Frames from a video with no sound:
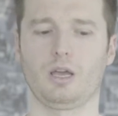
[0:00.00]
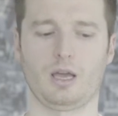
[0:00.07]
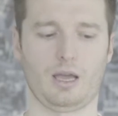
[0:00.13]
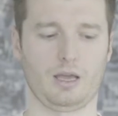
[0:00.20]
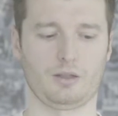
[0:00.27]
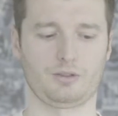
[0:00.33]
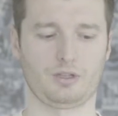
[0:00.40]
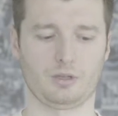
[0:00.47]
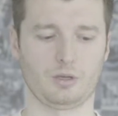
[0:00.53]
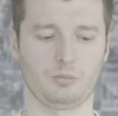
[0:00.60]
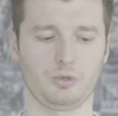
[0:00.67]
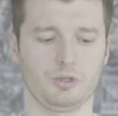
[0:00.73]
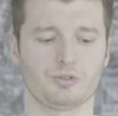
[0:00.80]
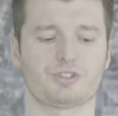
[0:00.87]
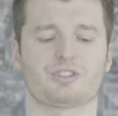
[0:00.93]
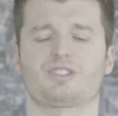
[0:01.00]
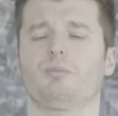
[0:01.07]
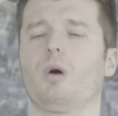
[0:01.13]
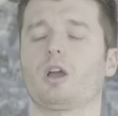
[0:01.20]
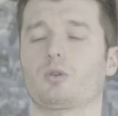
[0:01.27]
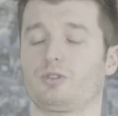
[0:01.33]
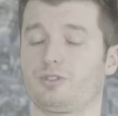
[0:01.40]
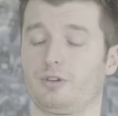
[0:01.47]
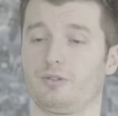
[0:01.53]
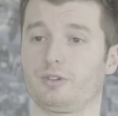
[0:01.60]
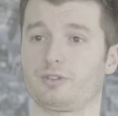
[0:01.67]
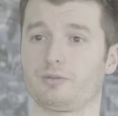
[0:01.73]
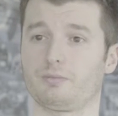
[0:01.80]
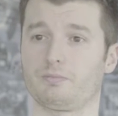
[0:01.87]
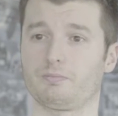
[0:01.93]
and be used as a
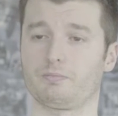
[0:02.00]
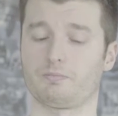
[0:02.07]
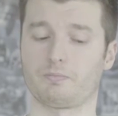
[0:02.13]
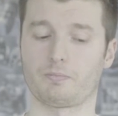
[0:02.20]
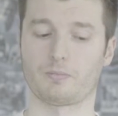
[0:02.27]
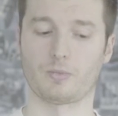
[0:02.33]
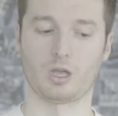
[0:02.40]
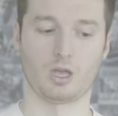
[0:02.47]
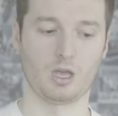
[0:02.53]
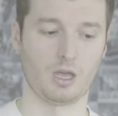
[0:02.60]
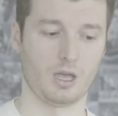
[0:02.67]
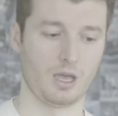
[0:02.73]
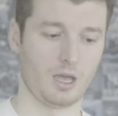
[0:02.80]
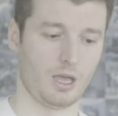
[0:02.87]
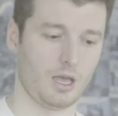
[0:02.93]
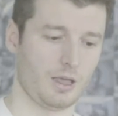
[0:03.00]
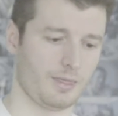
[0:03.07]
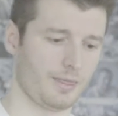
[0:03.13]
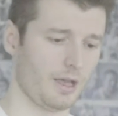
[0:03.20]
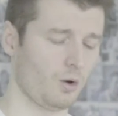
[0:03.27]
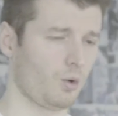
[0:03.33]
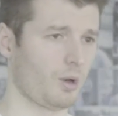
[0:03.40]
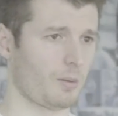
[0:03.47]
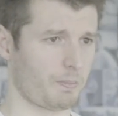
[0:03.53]
microservice. Now,